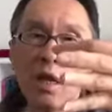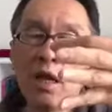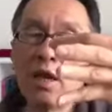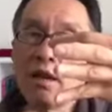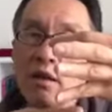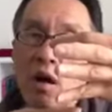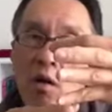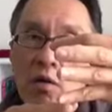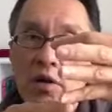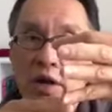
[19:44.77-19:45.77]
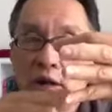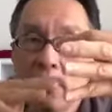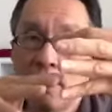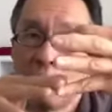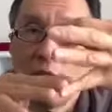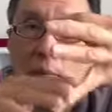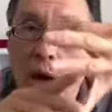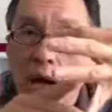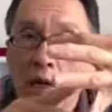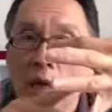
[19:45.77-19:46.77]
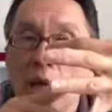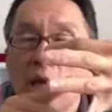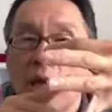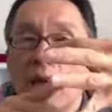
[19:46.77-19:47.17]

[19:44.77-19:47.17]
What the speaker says: ignoring the body,